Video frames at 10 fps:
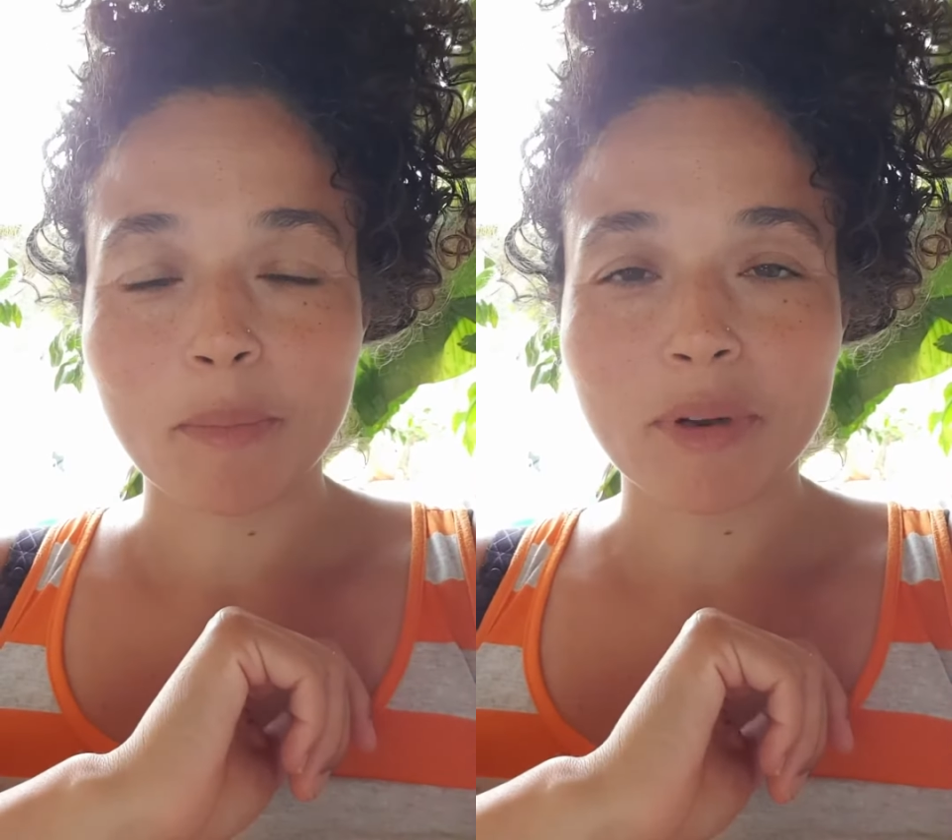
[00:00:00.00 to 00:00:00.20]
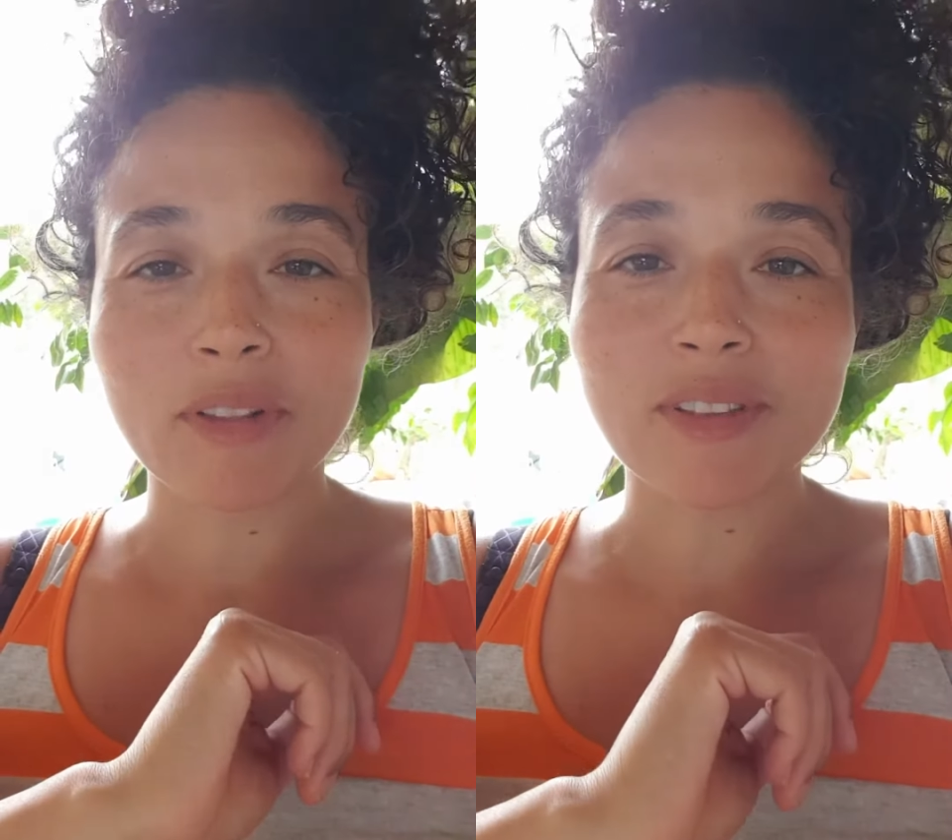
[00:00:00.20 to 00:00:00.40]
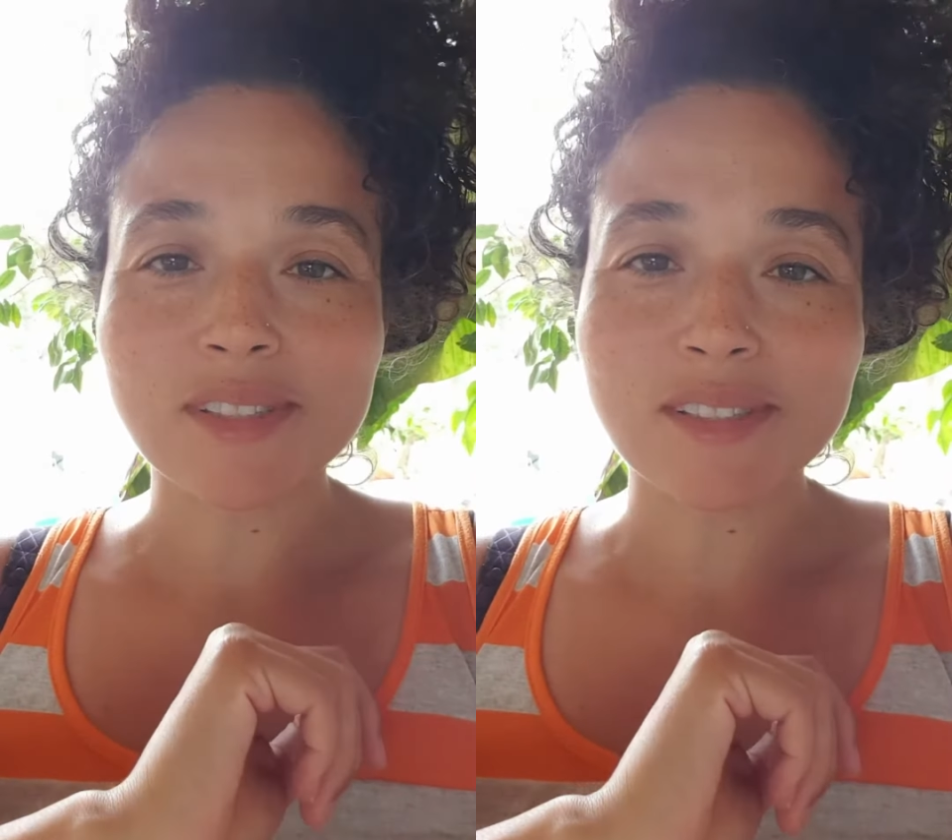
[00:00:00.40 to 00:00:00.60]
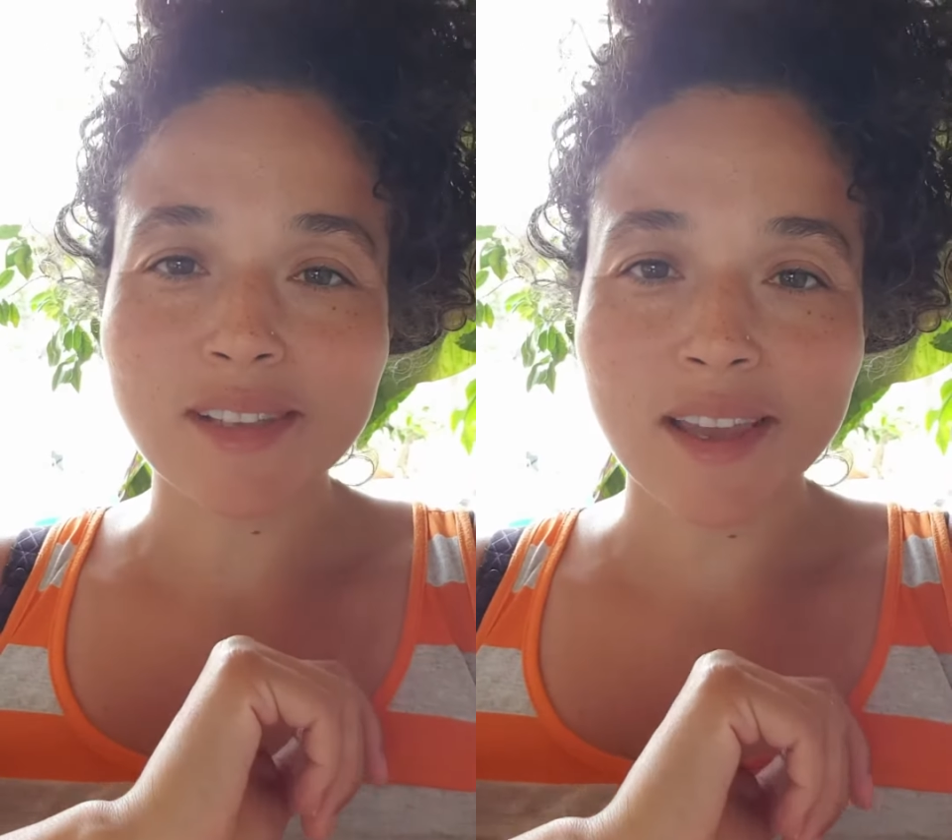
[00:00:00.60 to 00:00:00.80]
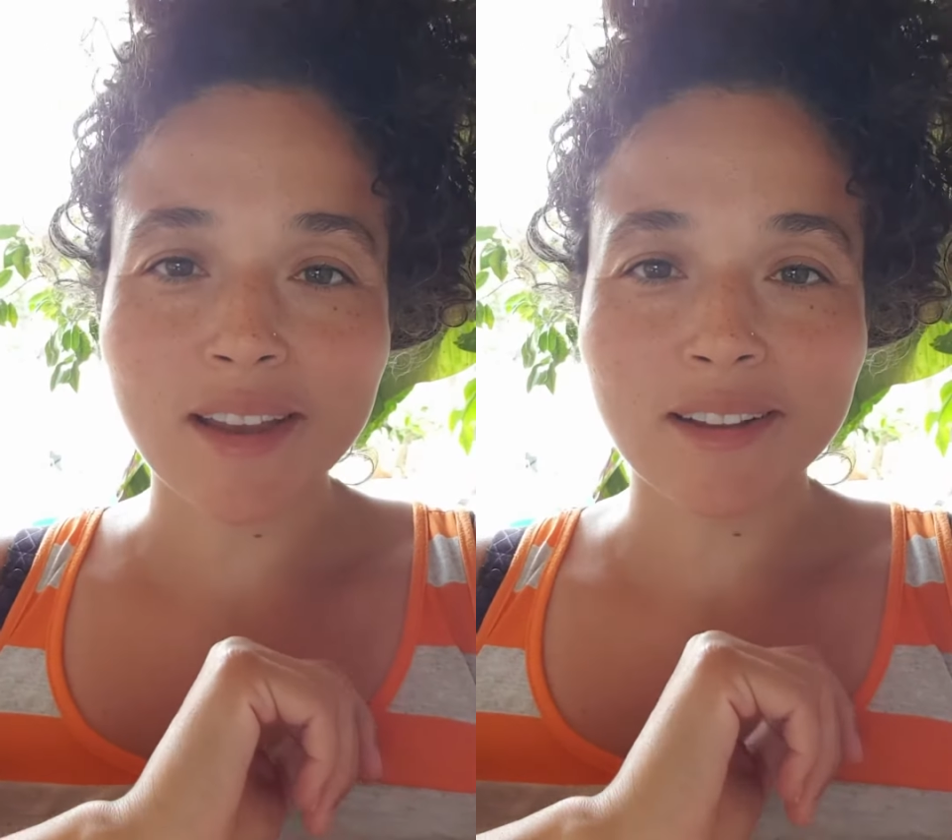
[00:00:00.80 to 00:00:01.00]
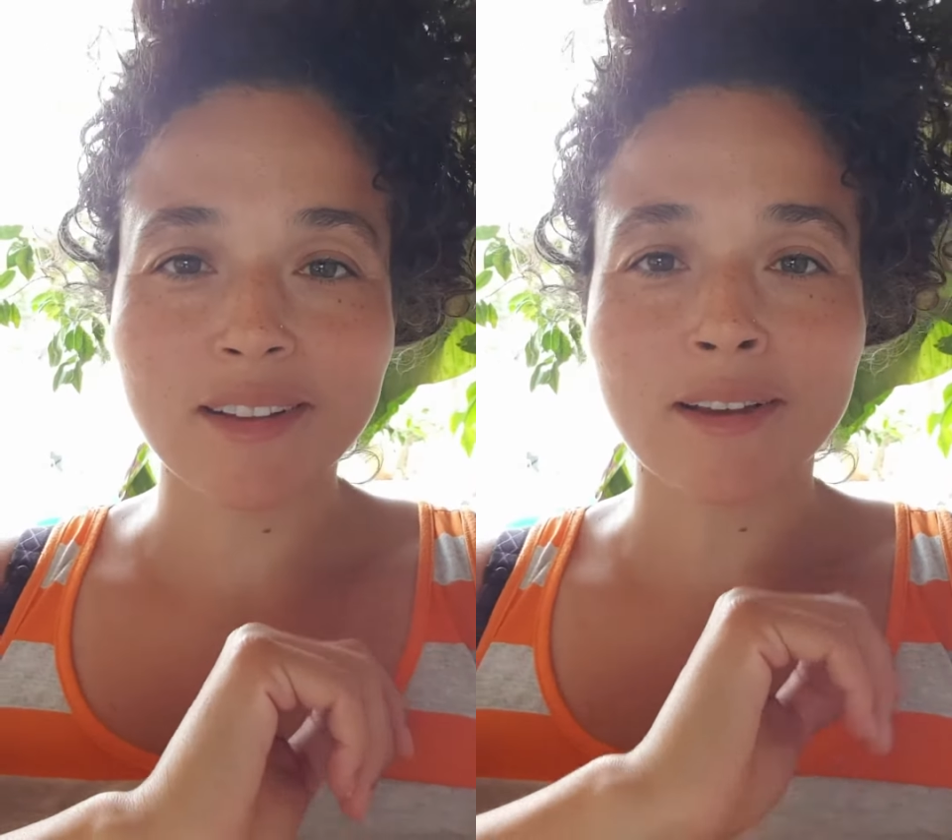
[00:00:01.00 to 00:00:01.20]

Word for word: but on the scale